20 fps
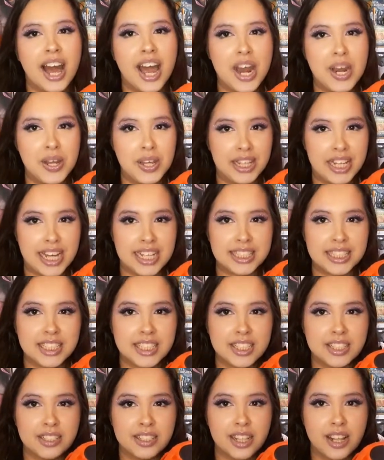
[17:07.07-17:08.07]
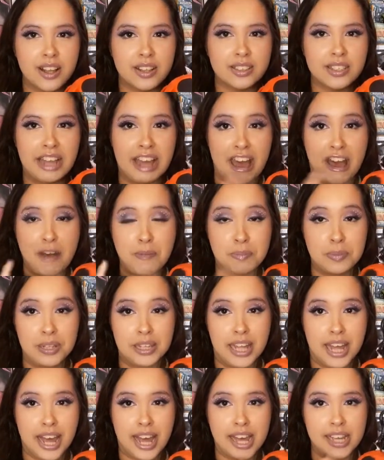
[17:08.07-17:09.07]
I know last year they also had
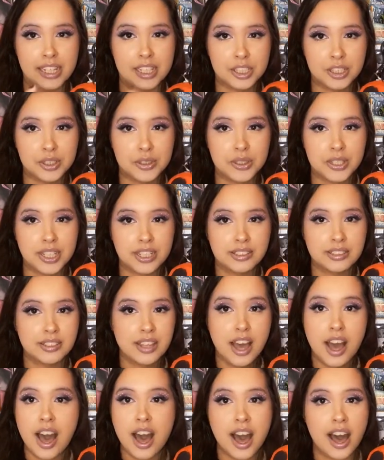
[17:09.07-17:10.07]
Plag and Trix.